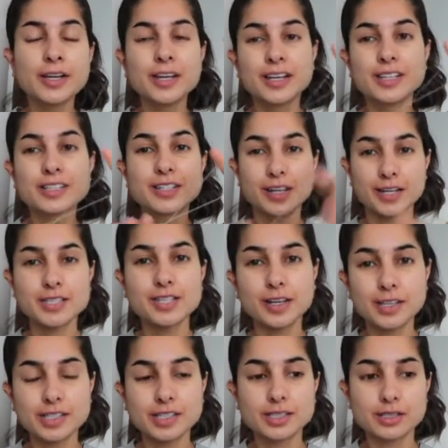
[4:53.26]
it's not as
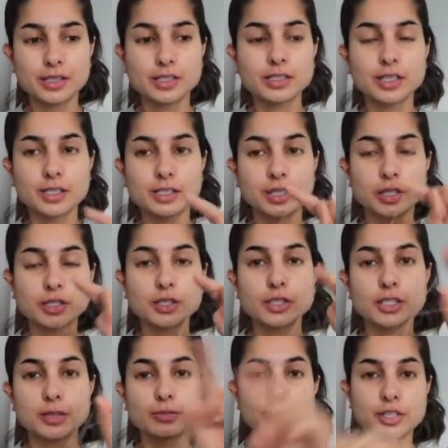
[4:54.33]
hard as it looks. It's also
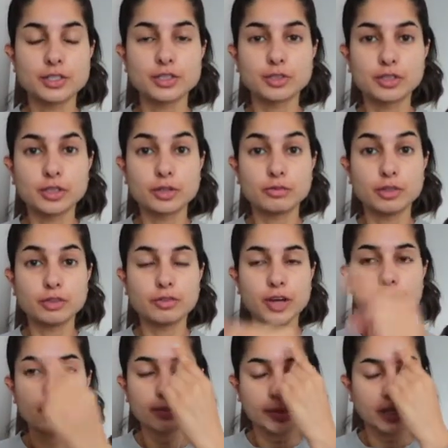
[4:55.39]
because I'm using the
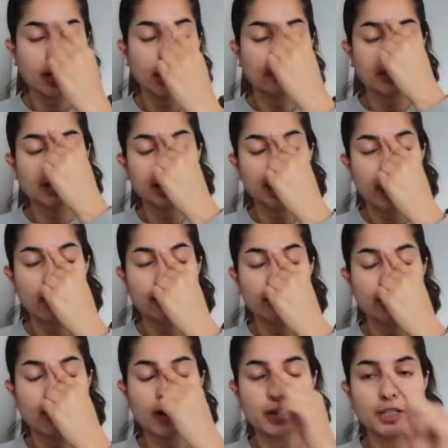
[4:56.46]
viewfinder, my camera's
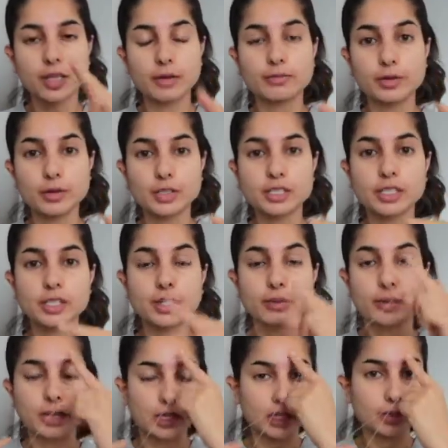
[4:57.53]
having a hard time focusing
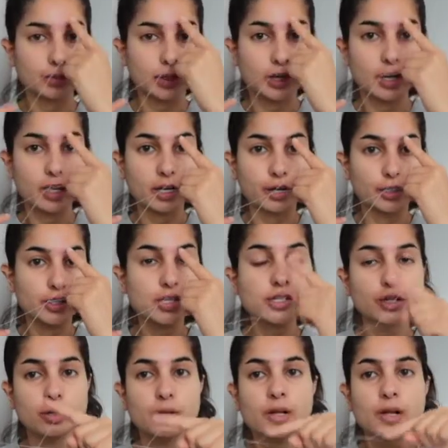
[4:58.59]
on my hair,
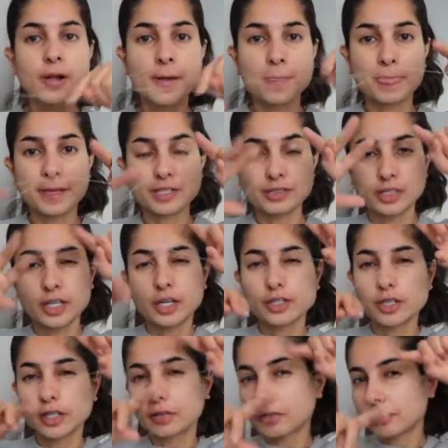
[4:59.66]
so it's really hard
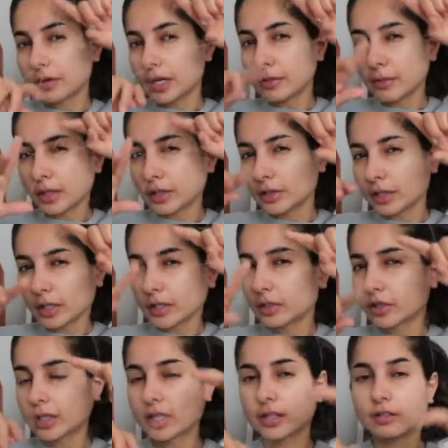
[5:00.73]
to thread while you're
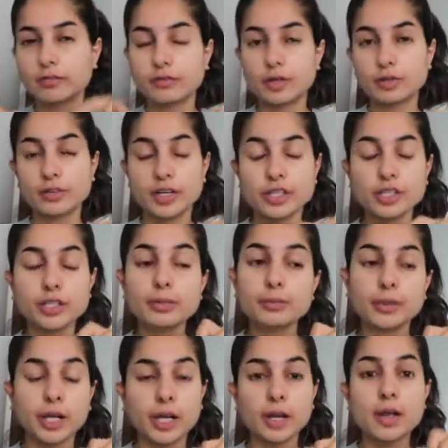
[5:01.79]
looking at the viewfinder.
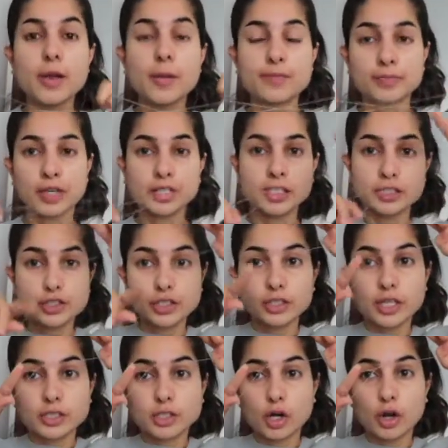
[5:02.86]
But essentially
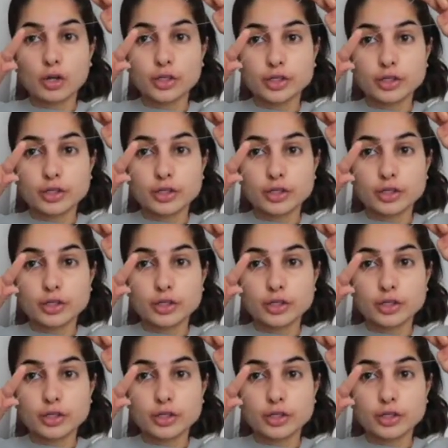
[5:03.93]
that's all you're